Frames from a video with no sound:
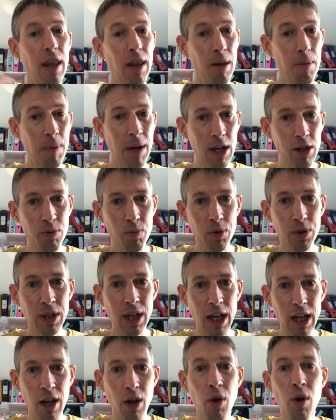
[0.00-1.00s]
then the patient will
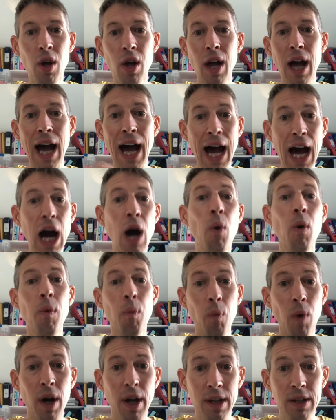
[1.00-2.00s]
tell you how
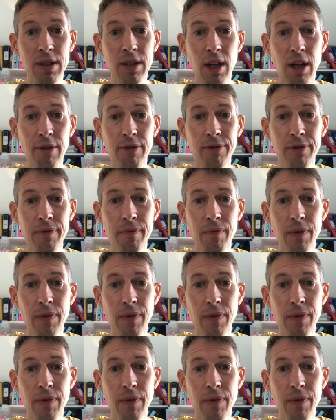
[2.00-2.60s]
and why it's tough.